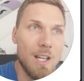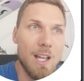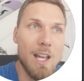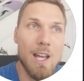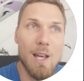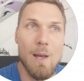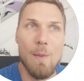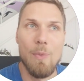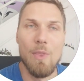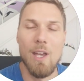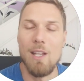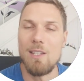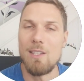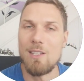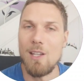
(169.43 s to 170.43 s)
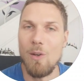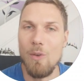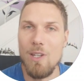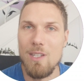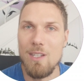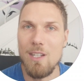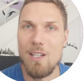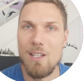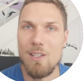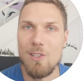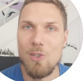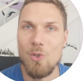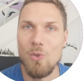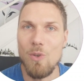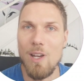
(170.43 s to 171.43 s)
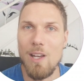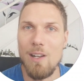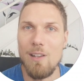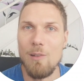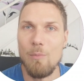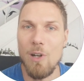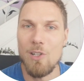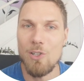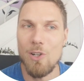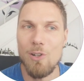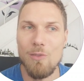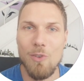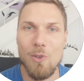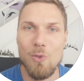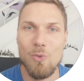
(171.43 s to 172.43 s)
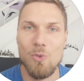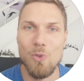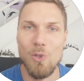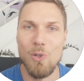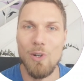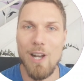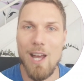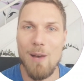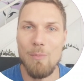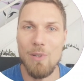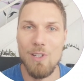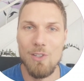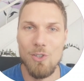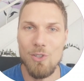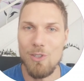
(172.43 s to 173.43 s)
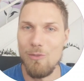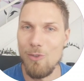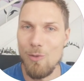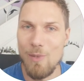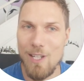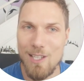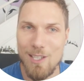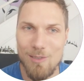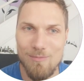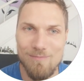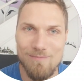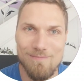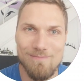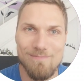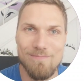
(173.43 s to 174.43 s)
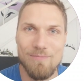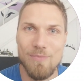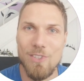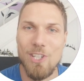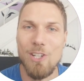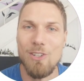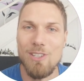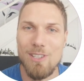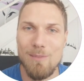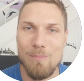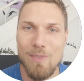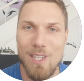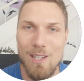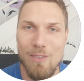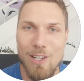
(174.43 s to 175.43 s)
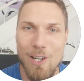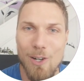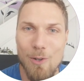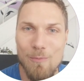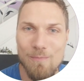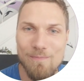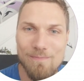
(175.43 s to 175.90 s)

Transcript: And that's how easy it is to add a punch card view to your app in just a few minutes. Cheers, give it a go.